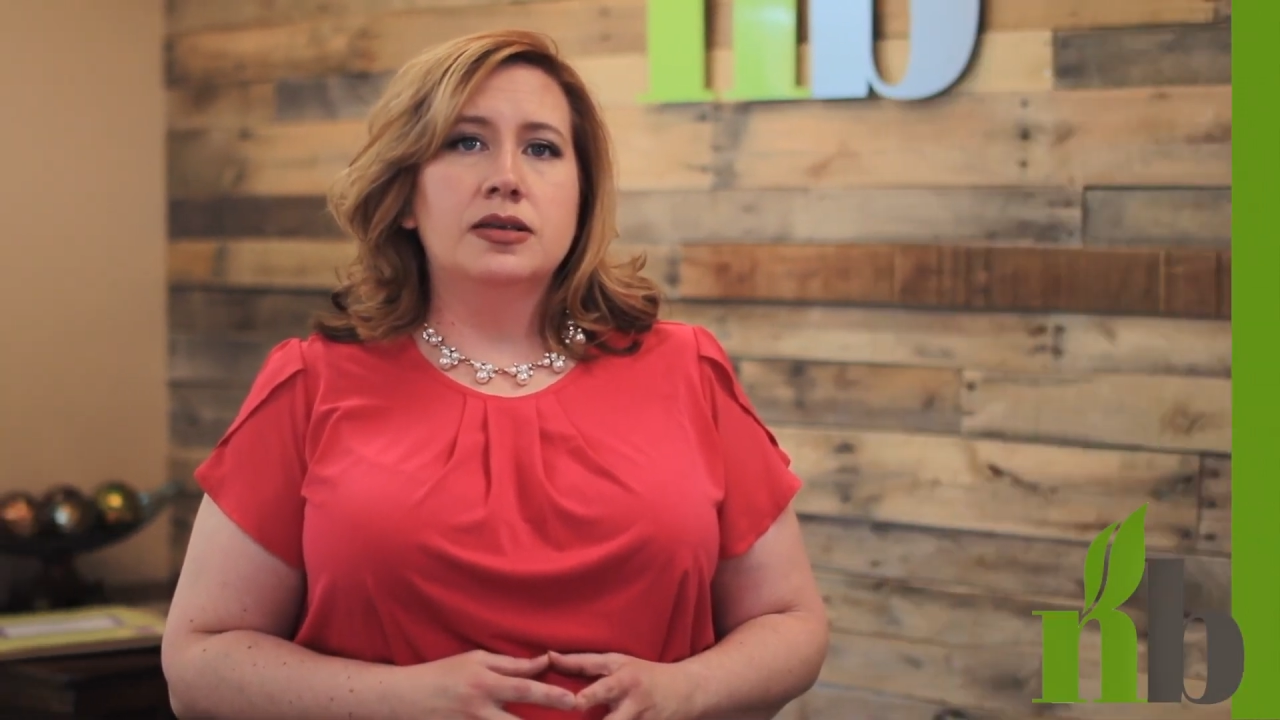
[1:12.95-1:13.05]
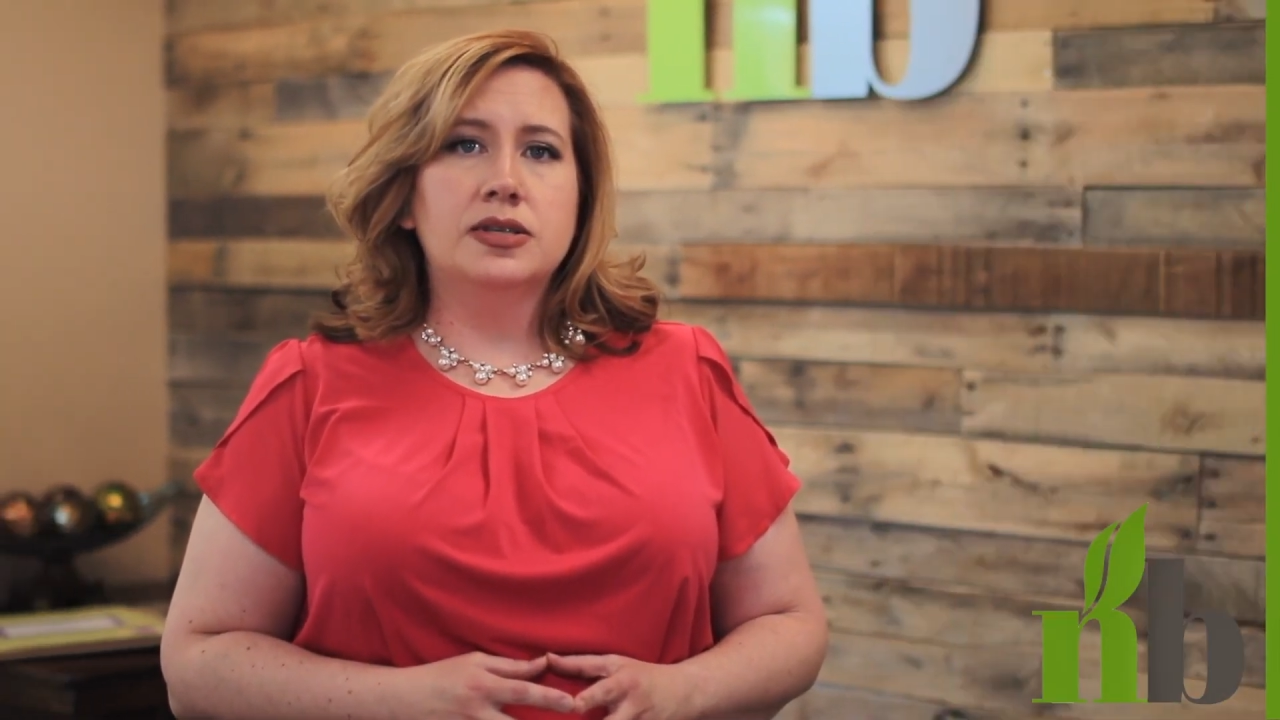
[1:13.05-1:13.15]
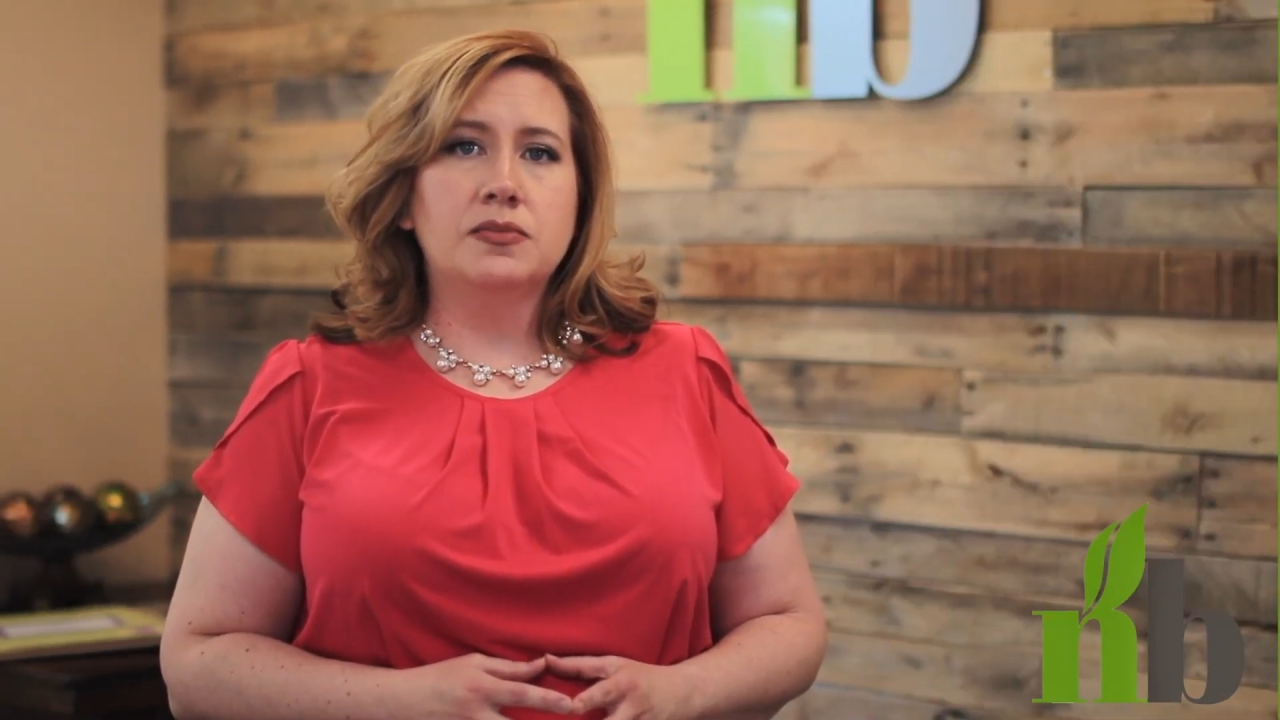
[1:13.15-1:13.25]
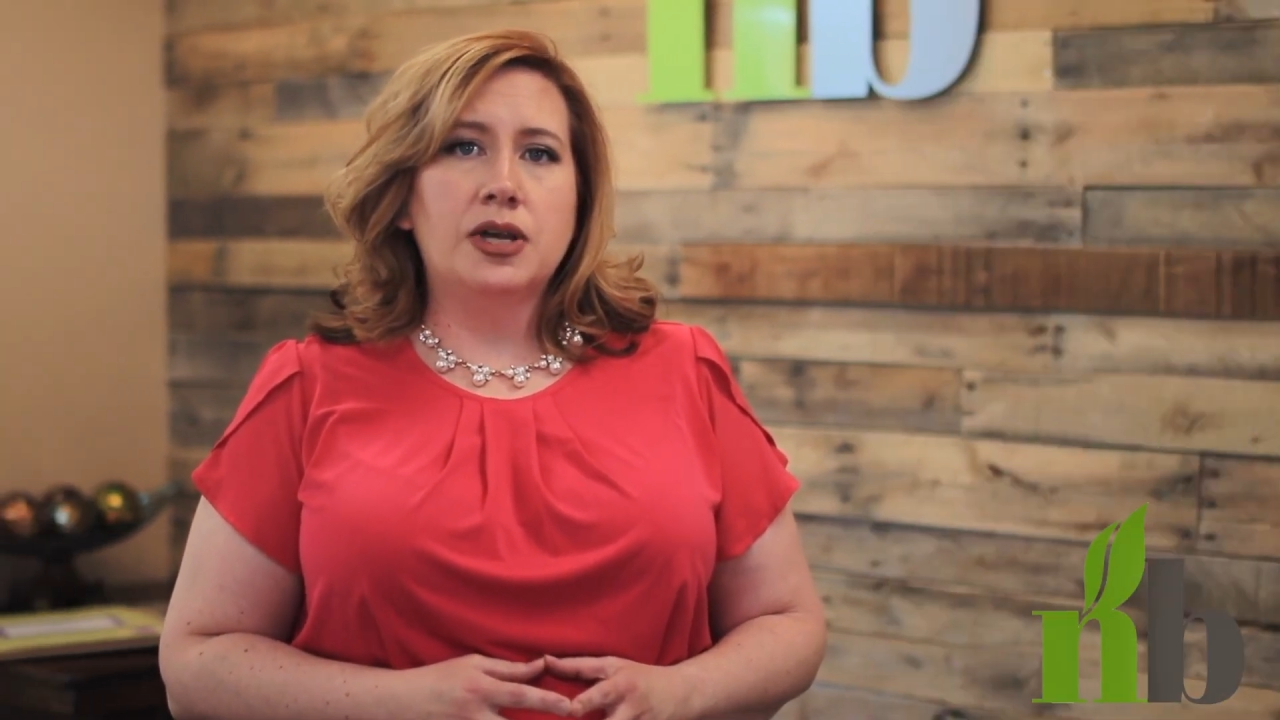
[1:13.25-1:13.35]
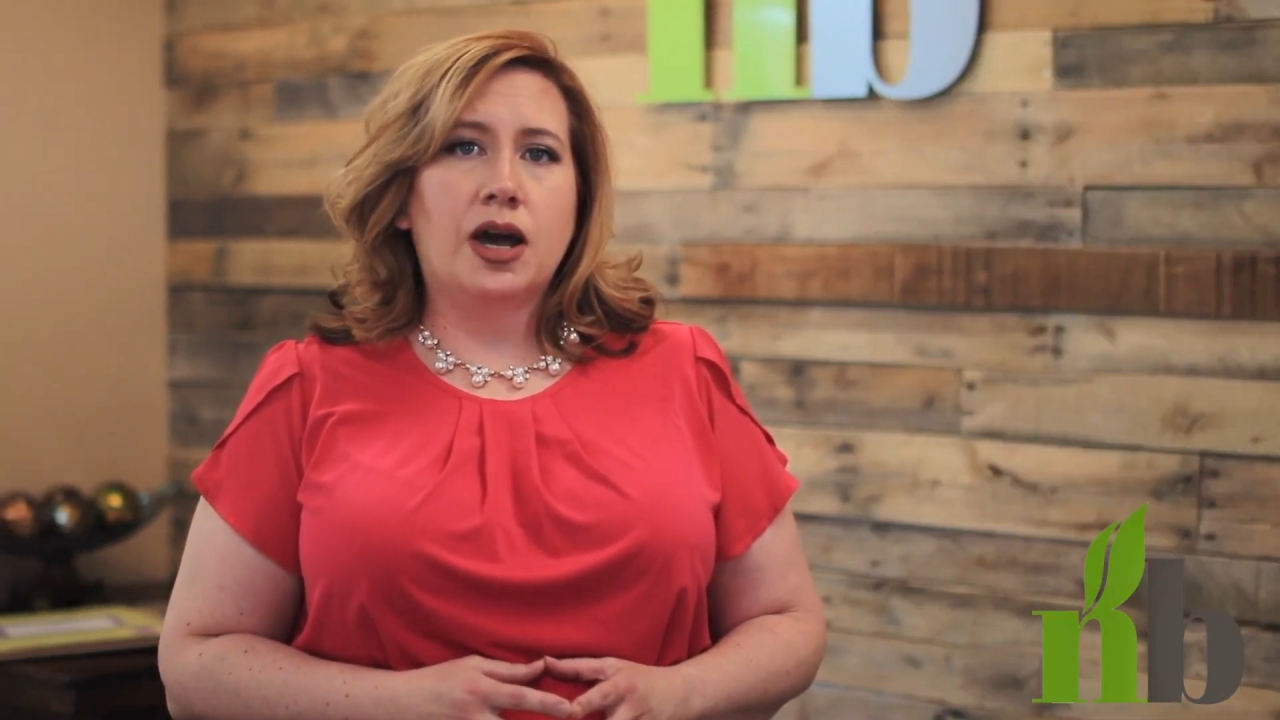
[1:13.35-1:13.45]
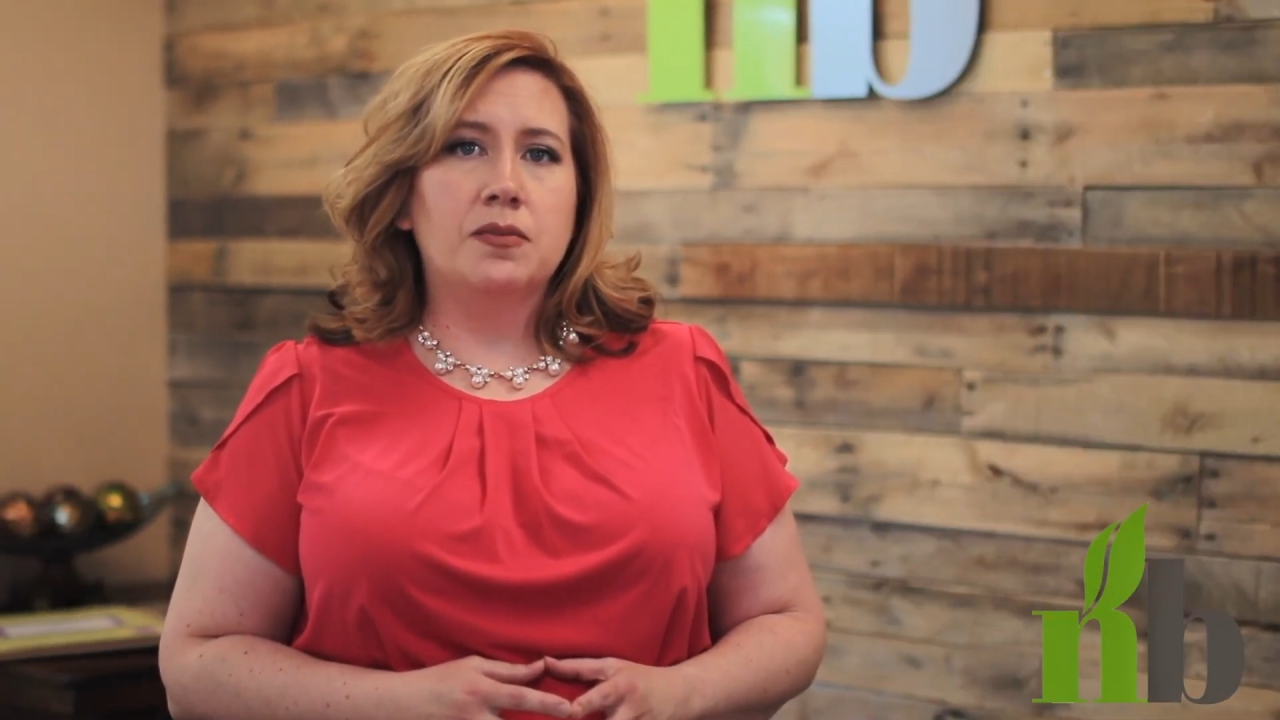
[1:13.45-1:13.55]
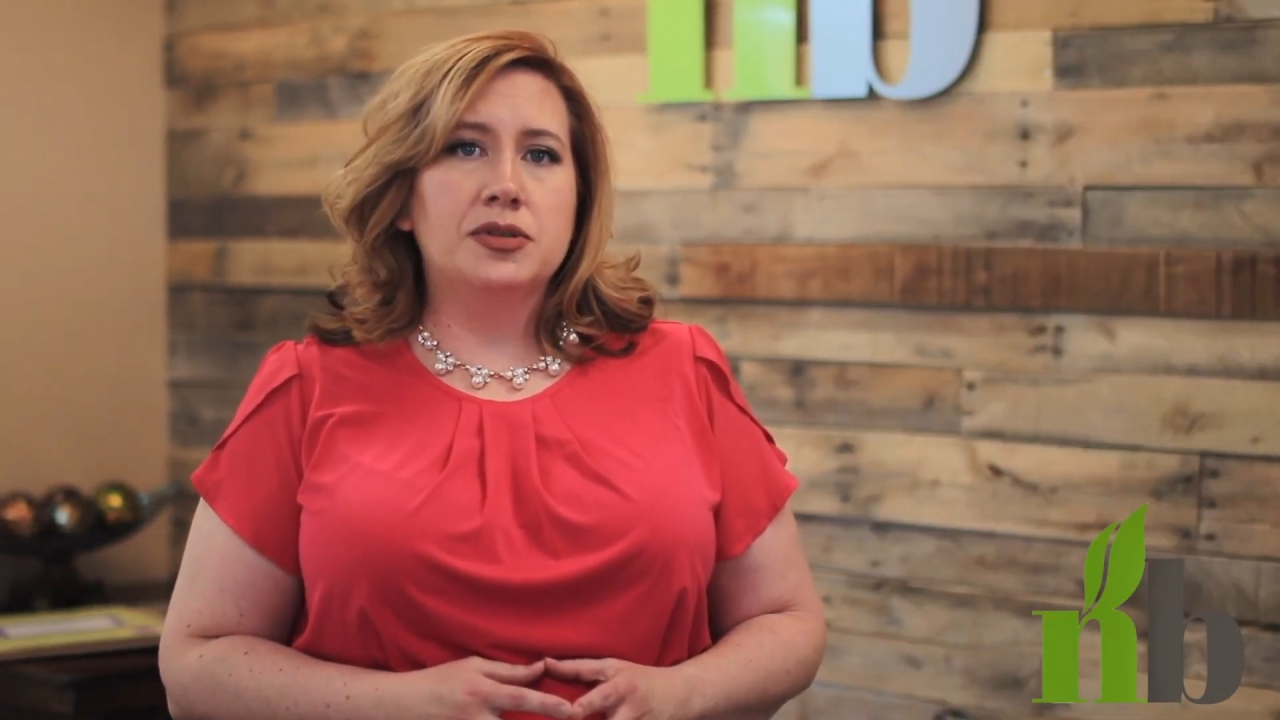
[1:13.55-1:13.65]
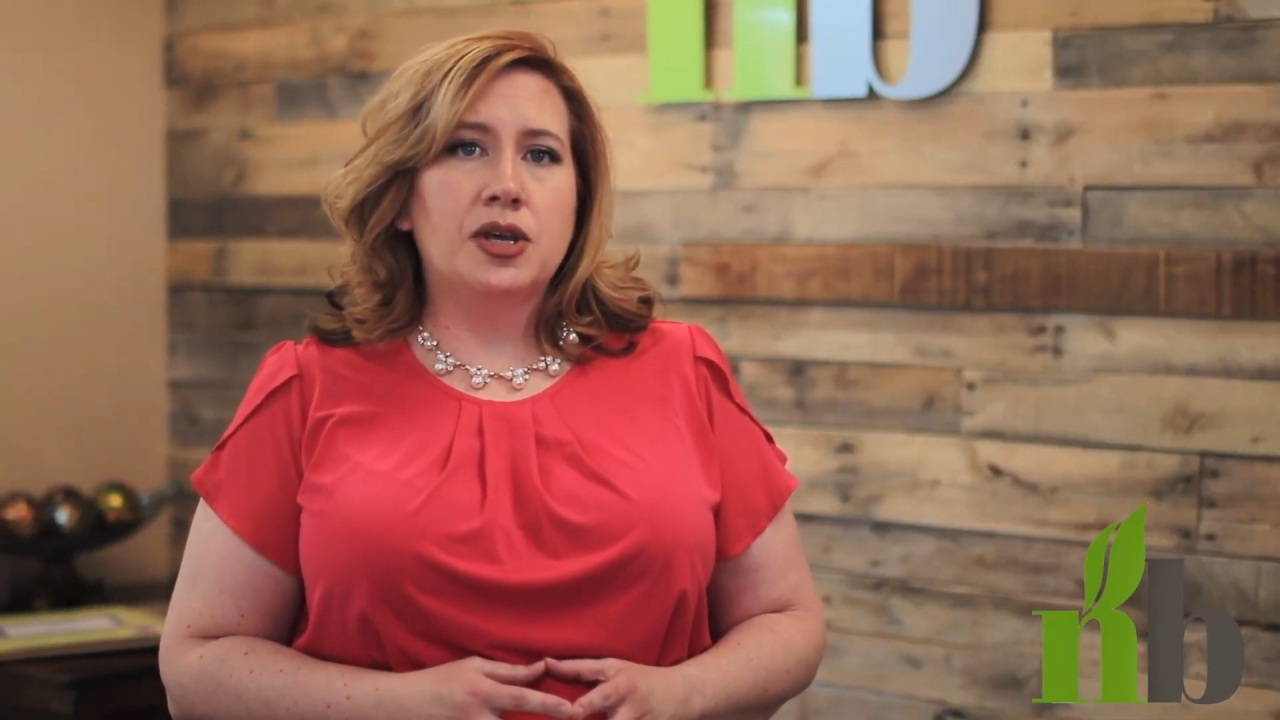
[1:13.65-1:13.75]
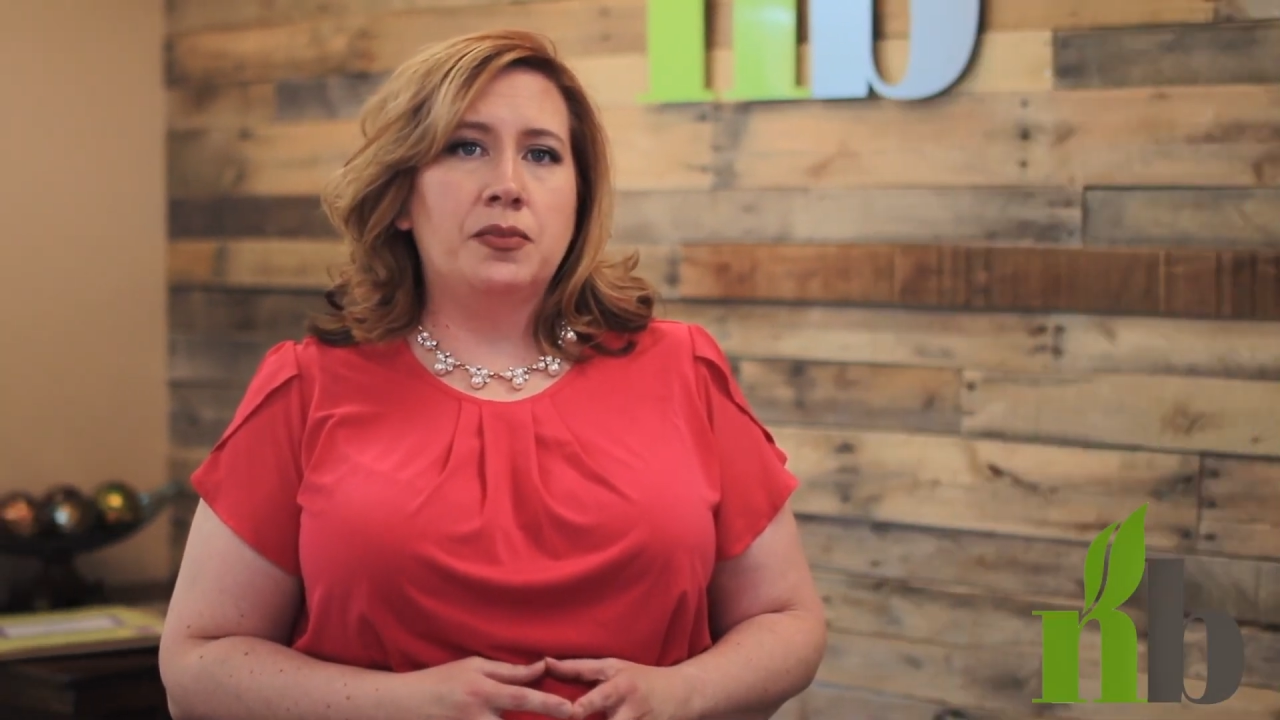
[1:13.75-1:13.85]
Sometimes